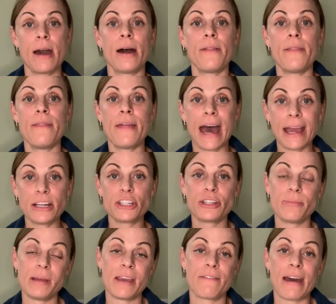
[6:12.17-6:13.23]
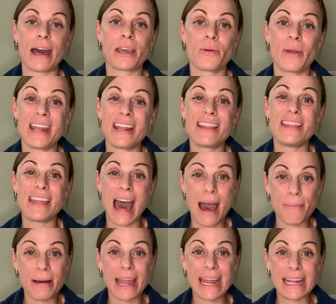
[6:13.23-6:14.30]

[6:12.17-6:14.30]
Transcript: that should be evaluated. That might